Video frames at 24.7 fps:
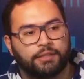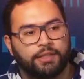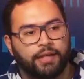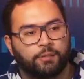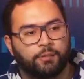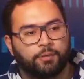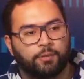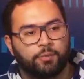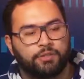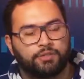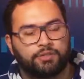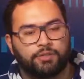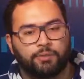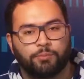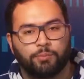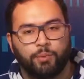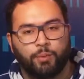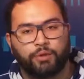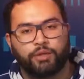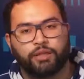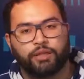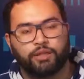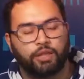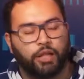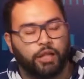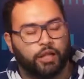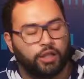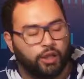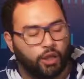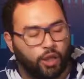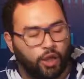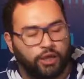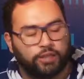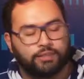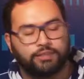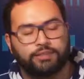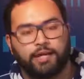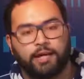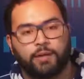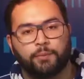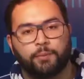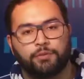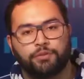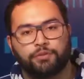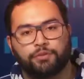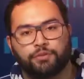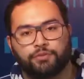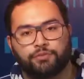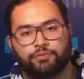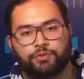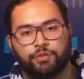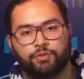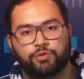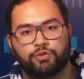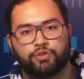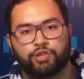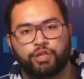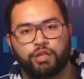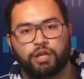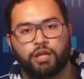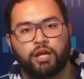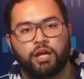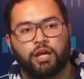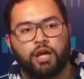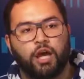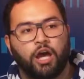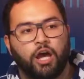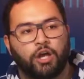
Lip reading: that will be supported a long time into the future.